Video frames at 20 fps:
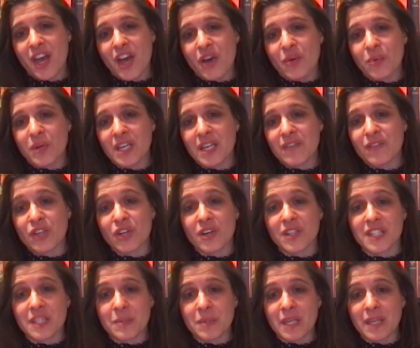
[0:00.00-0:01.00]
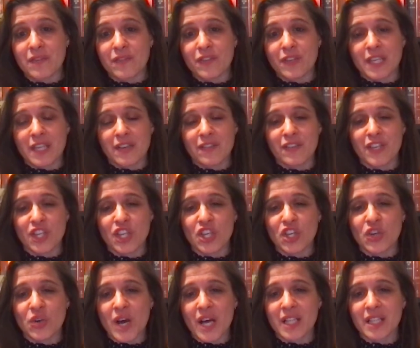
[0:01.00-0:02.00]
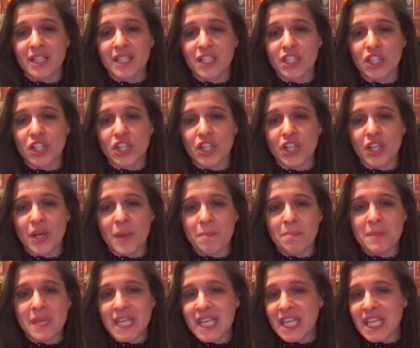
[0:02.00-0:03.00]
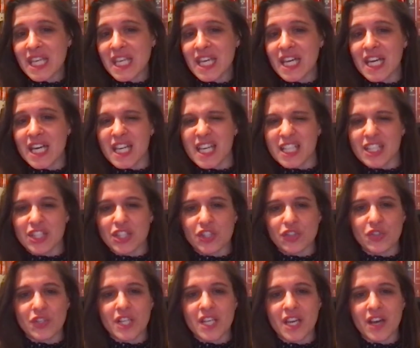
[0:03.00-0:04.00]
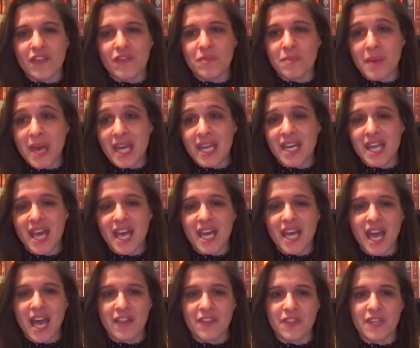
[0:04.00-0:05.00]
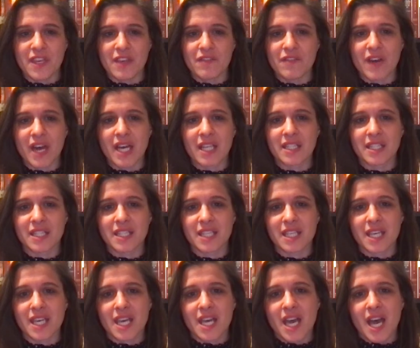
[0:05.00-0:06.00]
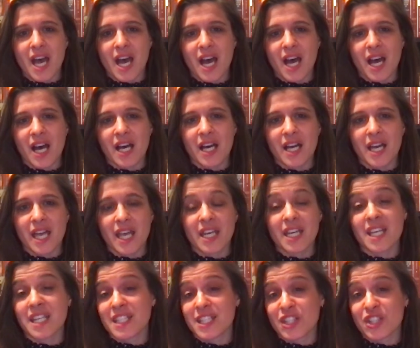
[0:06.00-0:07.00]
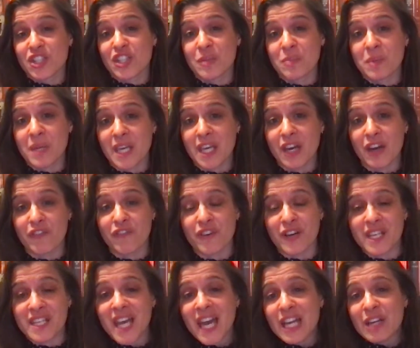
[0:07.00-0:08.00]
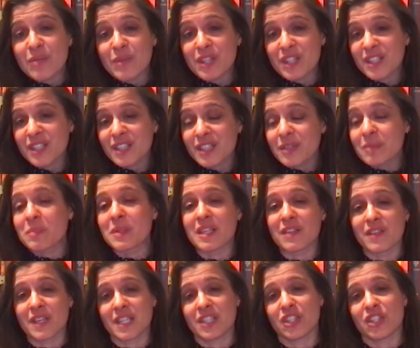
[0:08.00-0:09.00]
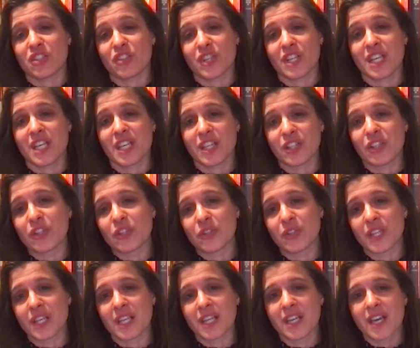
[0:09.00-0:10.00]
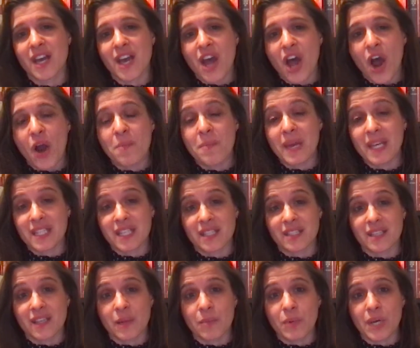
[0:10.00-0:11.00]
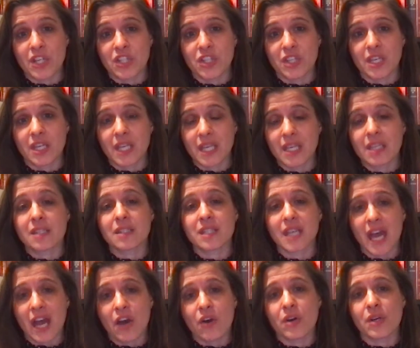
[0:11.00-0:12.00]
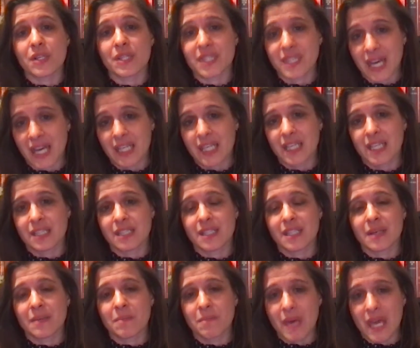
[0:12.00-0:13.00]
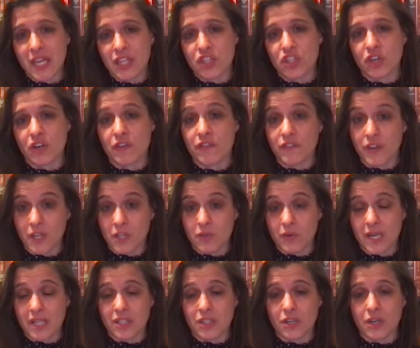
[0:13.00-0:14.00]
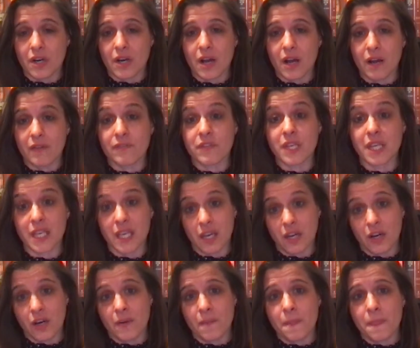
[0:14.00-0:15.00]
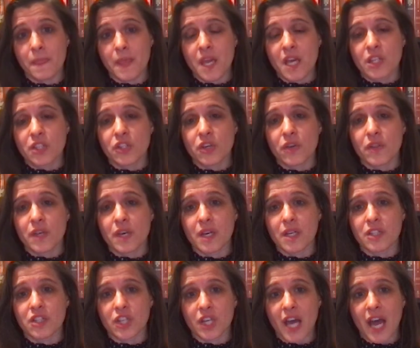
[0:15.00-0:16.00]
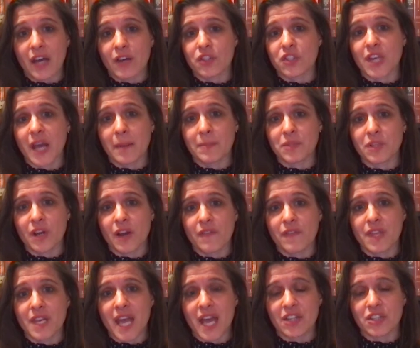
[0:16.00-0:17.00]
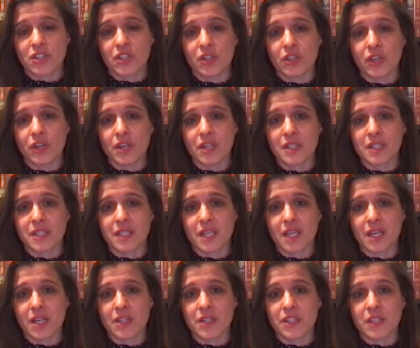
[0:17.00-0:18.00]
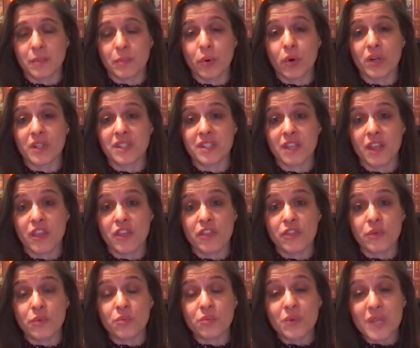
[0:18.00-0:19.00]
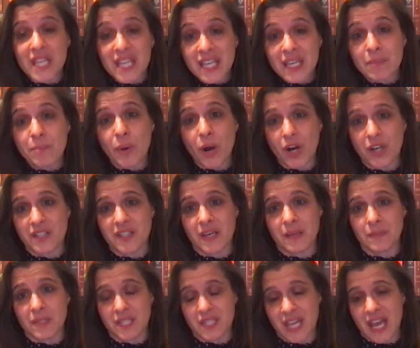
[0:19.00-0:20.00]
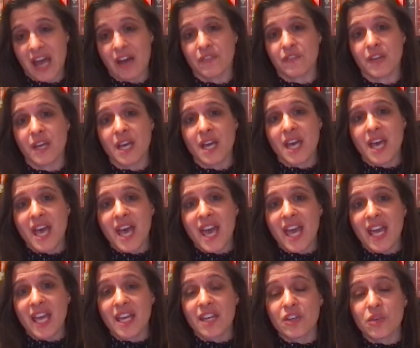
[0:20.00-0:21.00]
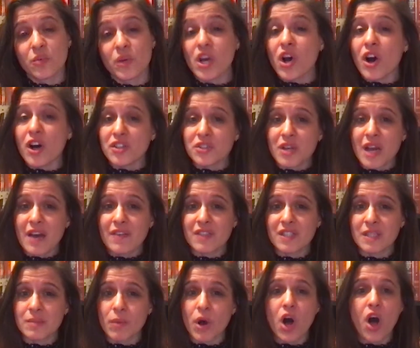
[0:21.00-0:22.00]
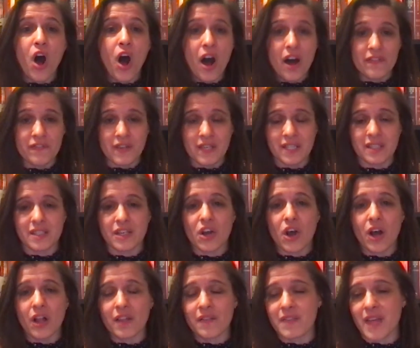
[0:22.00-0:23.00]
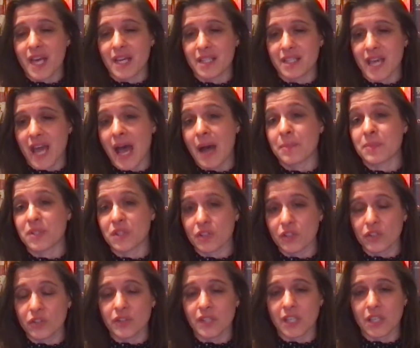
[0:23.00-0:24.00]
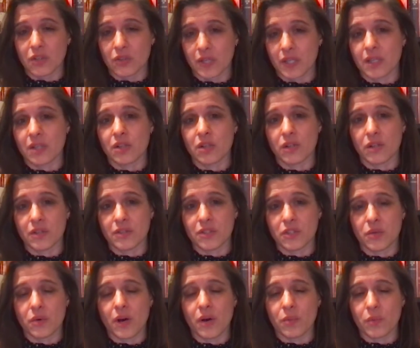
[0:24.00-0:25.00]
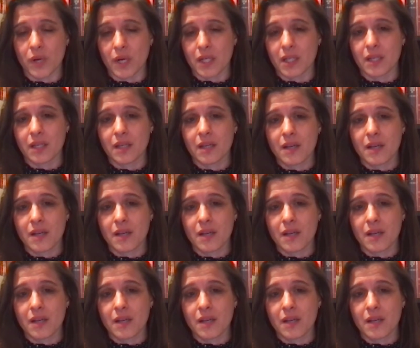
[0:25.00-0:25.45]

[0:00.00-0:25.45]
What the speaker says: We're even going to be giving you a little mini history of May Day at the event. And in addition to being a fun night with a little bit of history included, our May Day celebration is our second major fundraiser of the year. So the Chicago chapter of the National Lawyers Guild supports 3 part-time staff. And we also have a small office, and all of that is absolutely critical to our work.